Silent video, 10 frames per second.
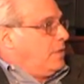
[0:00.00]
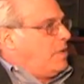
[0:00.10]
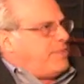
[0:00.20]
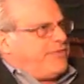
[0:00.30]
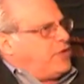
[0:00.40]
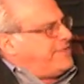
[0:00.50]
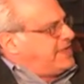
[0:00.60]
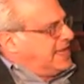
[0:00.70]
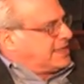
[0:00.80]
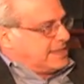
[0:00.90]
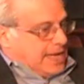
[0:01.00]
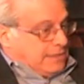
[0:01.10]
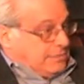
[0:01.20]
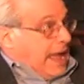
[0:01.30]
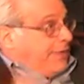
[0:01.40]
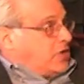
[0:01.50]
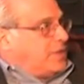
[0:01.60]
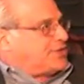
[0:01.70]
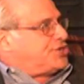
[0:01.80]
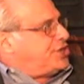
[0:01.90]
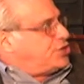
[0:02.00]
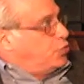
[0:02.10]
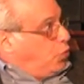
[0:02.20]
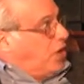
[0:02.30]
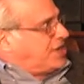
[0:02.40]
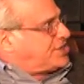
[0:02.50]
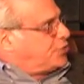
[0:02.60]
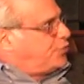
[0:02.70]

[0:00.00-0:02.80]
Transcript: Well, before you even get to that, now the question is, what is the